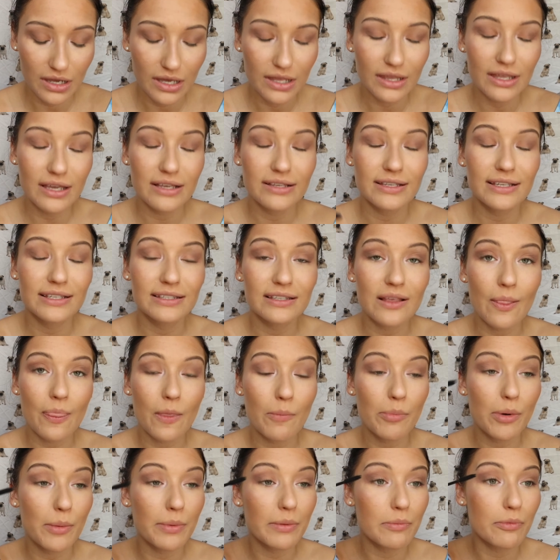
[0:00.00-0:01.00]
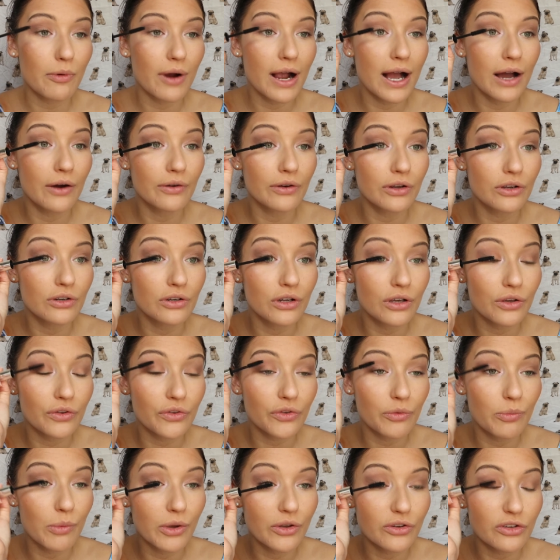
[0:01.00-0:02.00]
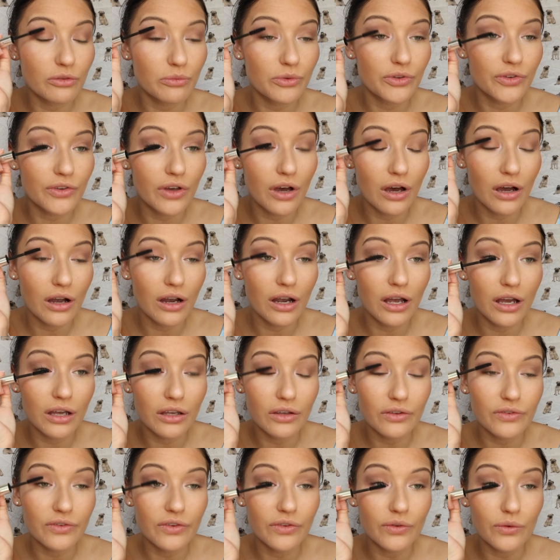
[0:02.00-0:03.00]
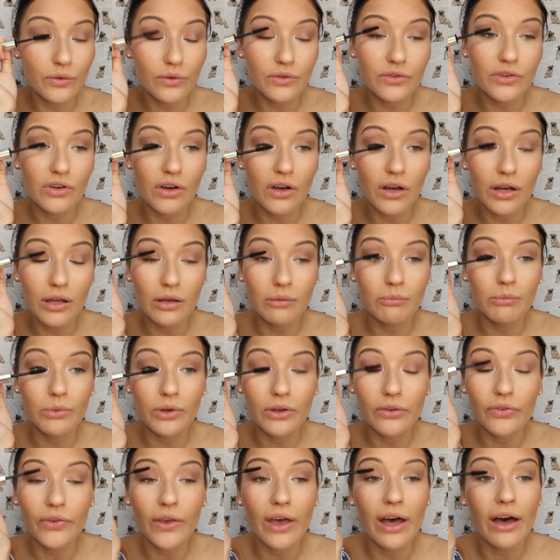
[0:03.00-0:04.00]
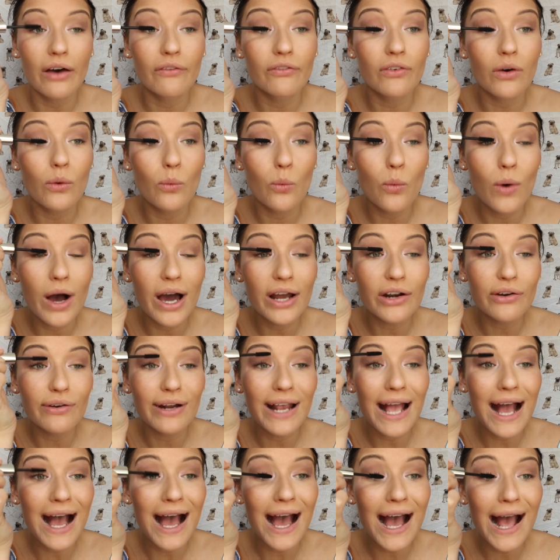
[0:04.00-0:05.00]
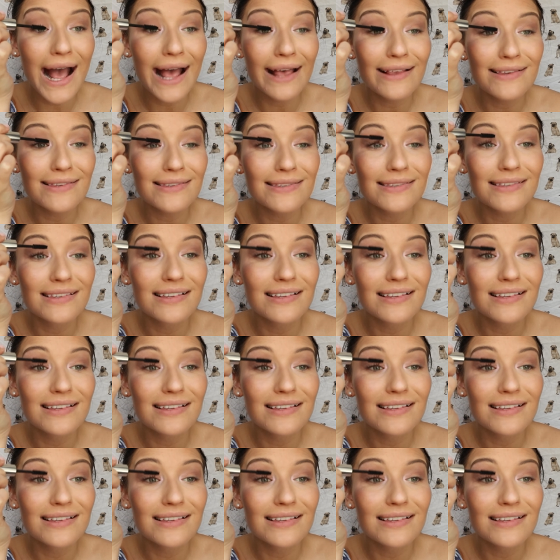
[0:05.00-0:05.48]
This is the Bobbi Brown No Smudge Mascara. I use this all the time because I have watery eyes.